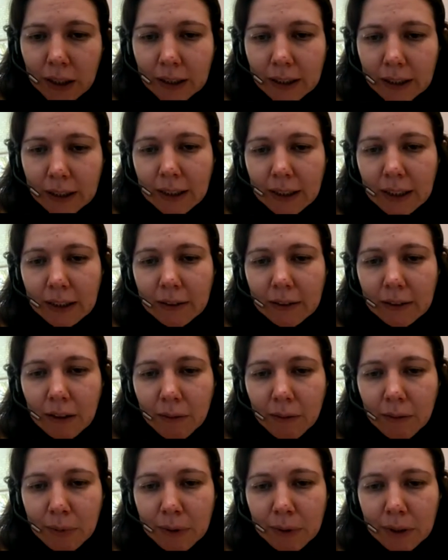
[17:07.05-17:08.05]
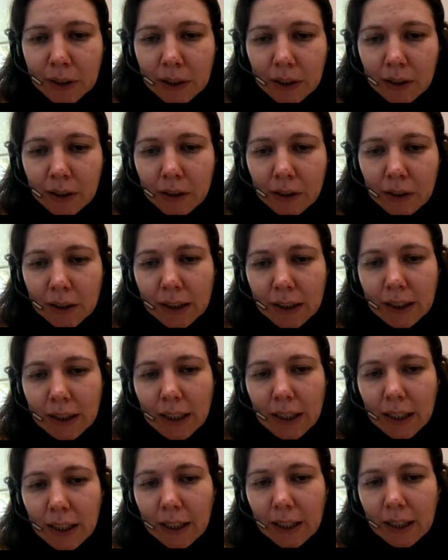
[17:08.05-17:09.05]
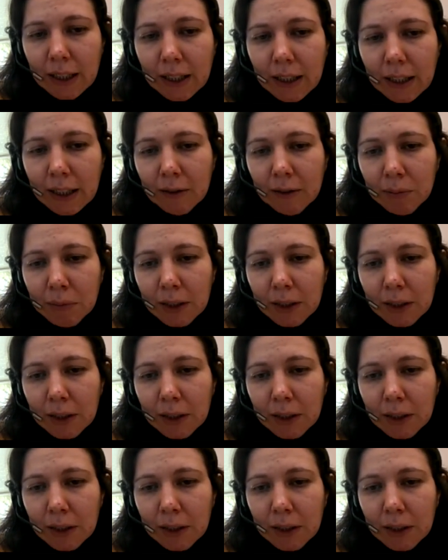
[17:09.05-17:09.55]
Cn